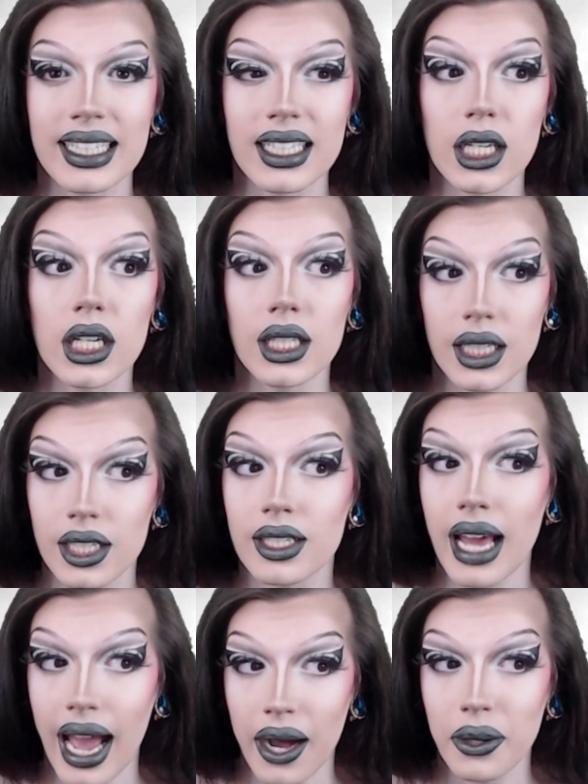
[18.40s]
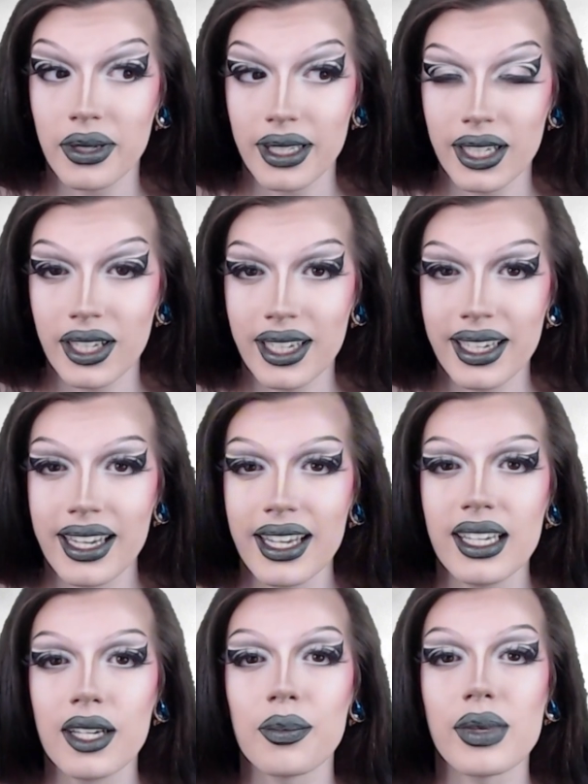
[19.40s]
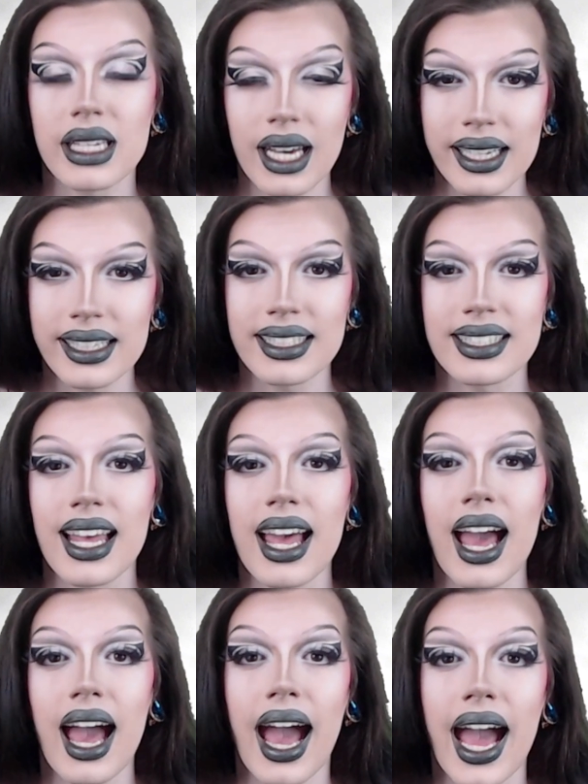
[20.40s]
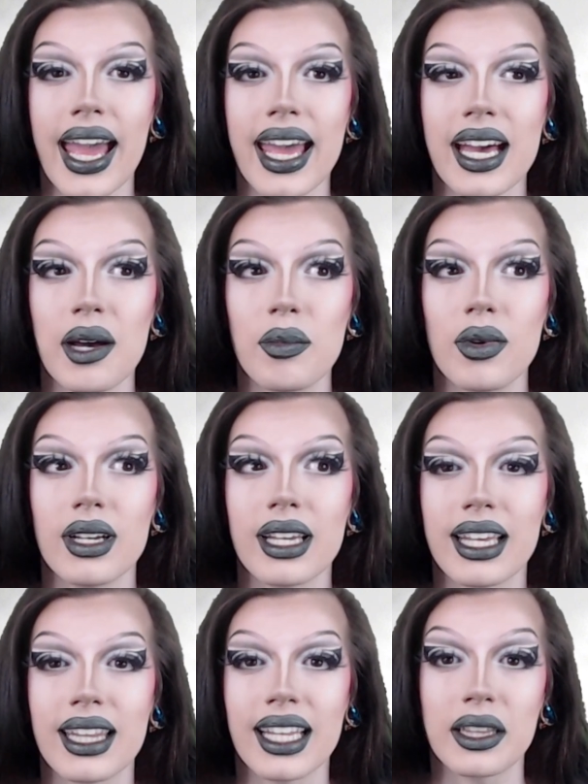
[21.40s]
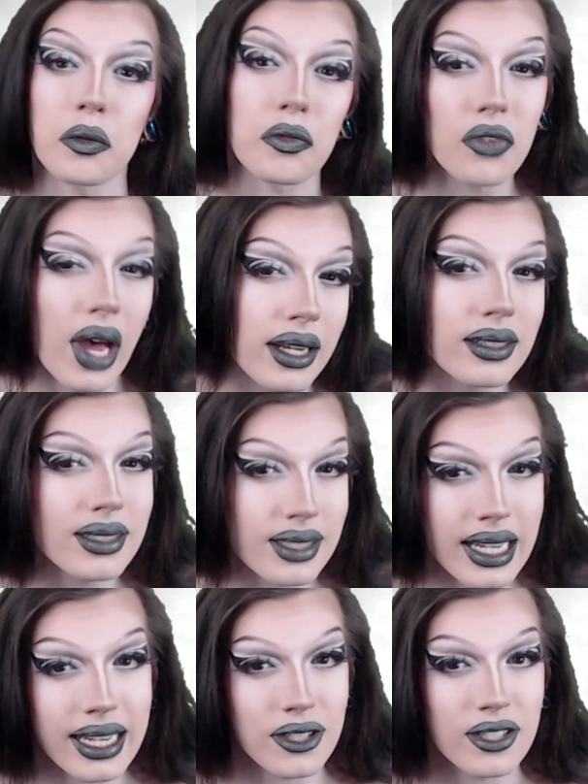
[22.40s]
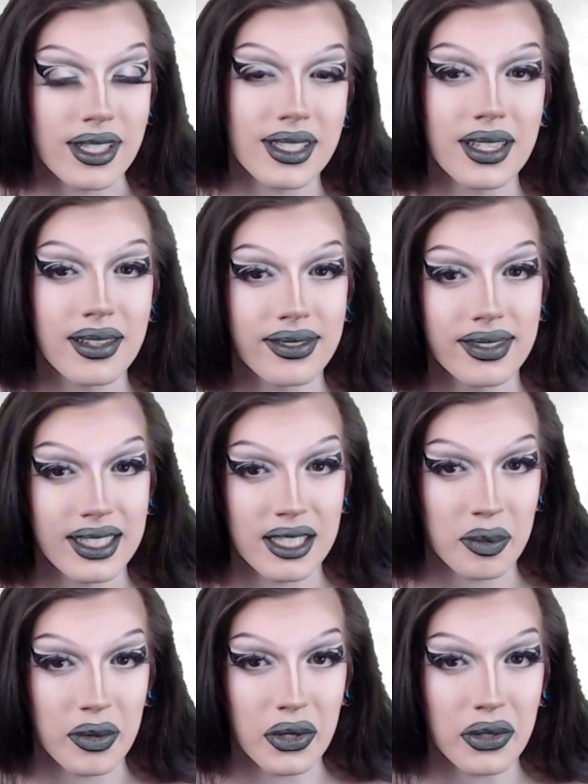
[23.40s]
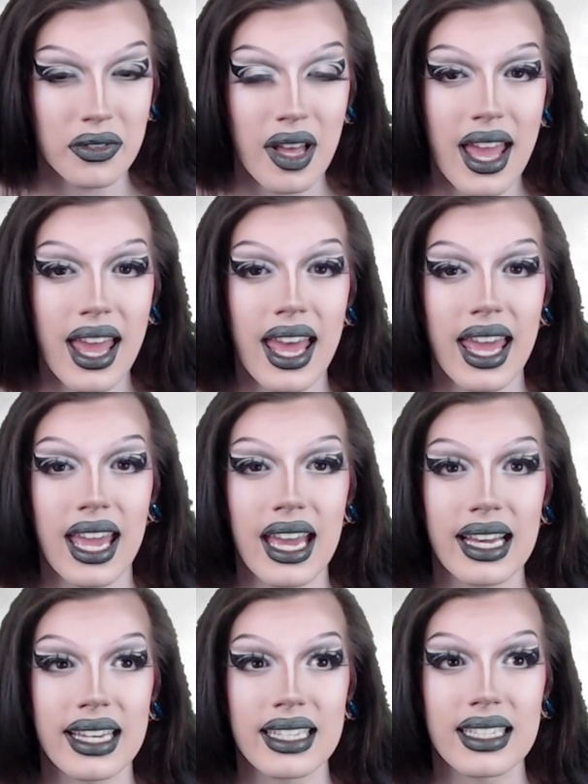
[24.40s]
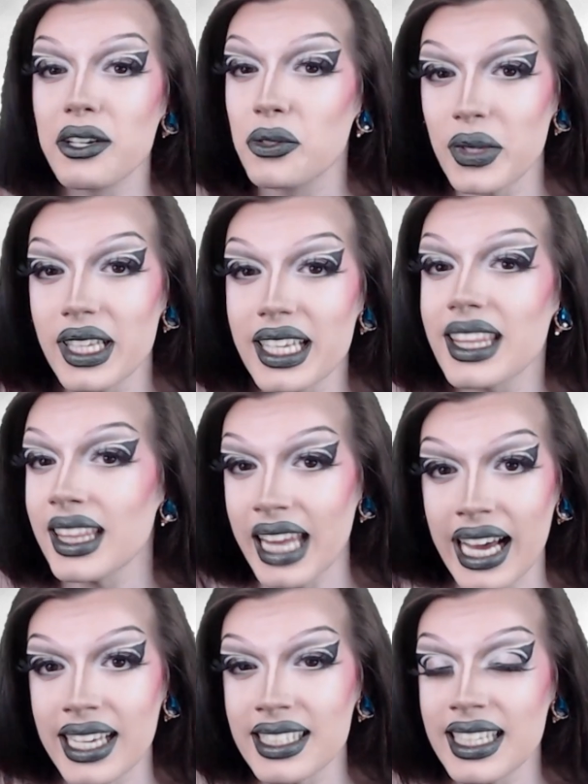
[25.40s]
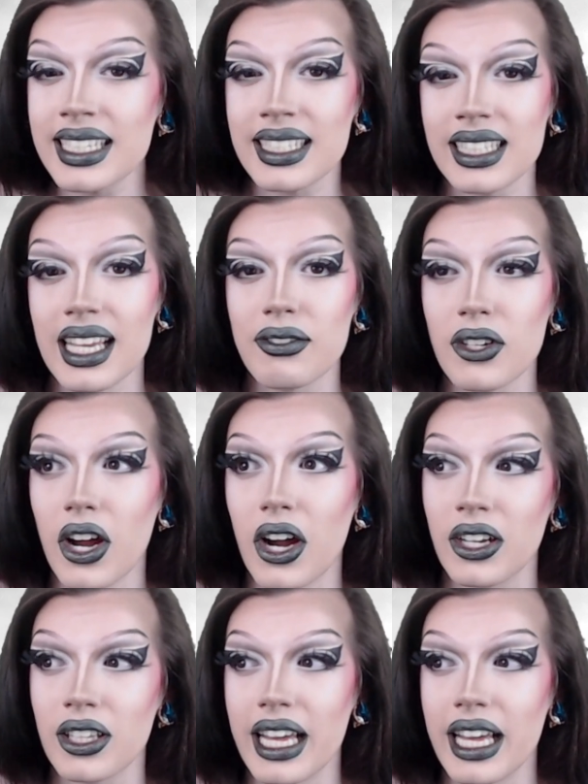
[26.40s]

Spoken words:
cleared out here because I am in the final stages of this move, and really the last things left are